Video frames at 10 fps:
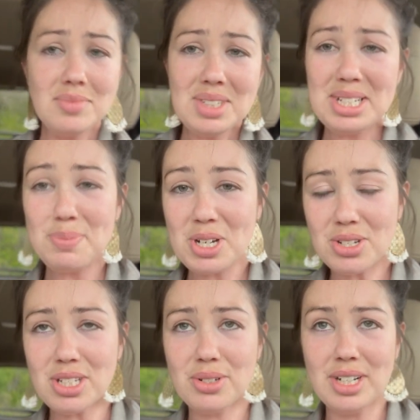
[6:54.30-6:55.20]

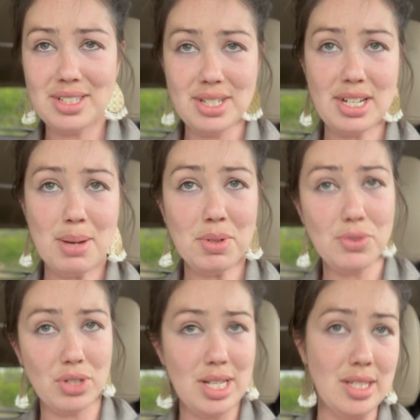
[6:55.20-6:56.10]
especially during this time of
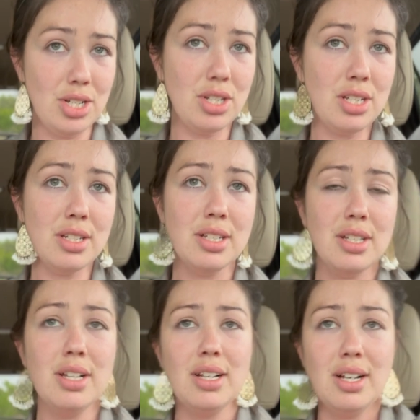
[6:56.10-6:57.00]

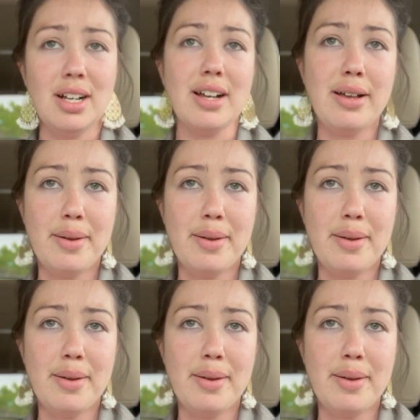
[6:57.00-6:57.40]
transition,